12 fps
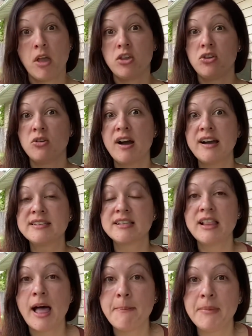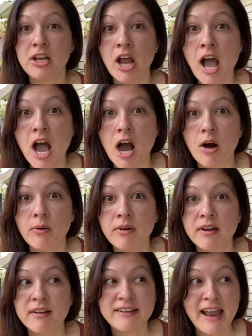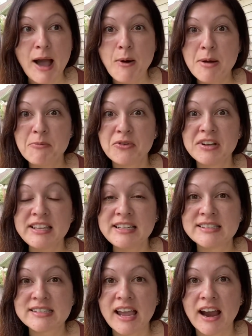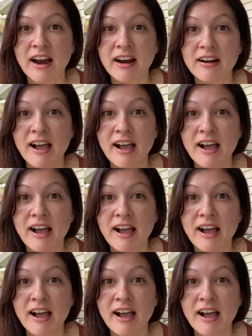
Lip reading: You guys let me know. Now I'm really scared.